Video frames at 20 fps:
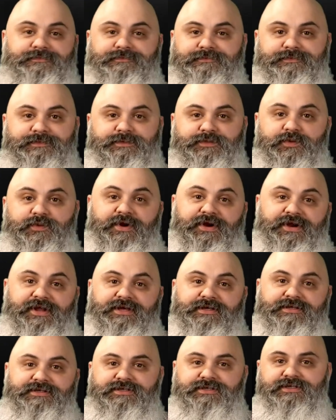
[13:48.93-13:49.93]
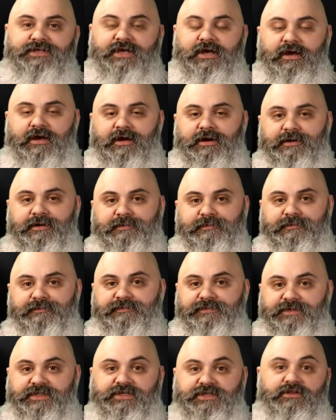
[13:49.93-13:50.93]
what it is. Um,
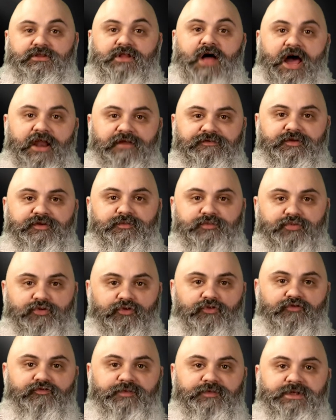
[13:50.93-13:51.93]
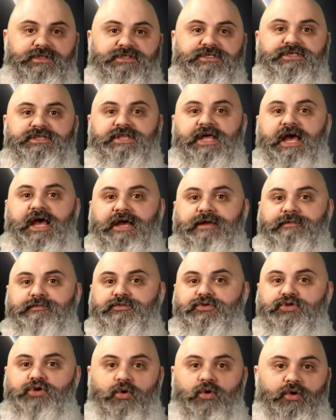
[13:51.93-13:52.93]
there's a lot of improvements that
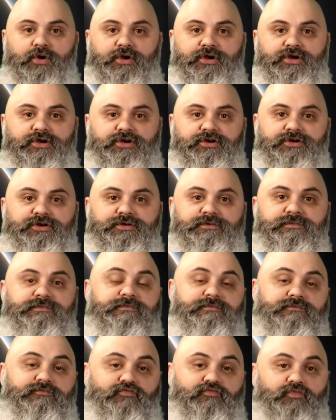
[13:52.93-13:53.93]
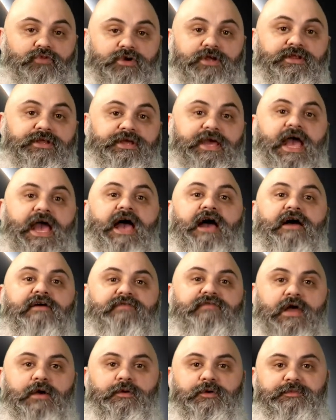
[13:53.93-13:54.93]
Tor could really have
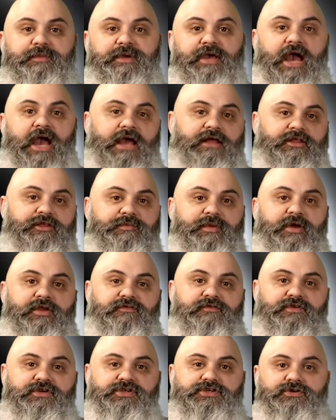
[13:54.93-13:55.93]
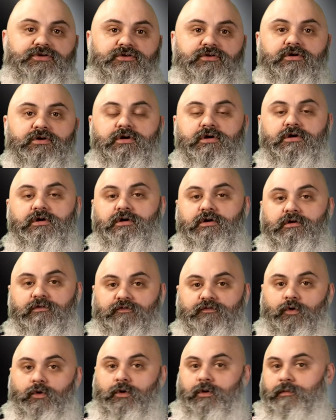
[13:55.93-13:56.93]
that would be highly beneficial
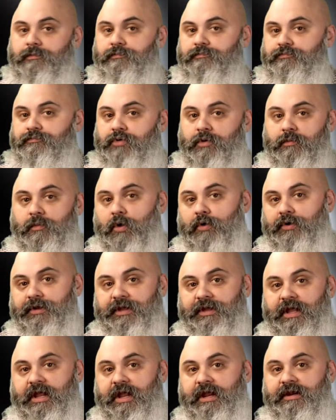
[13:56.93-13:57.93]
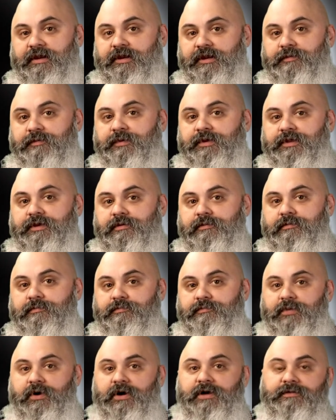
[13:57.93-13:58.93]
for promoting anonymity.
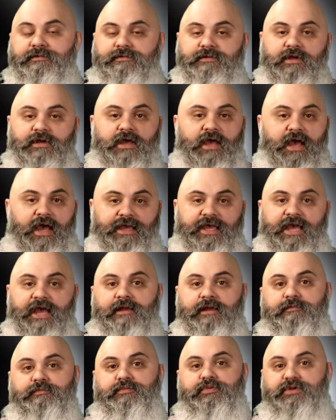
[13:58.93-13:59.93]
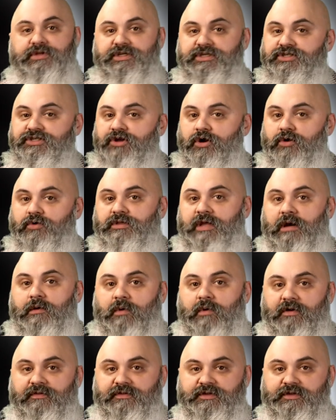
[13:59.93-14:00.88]
But again, please note that while these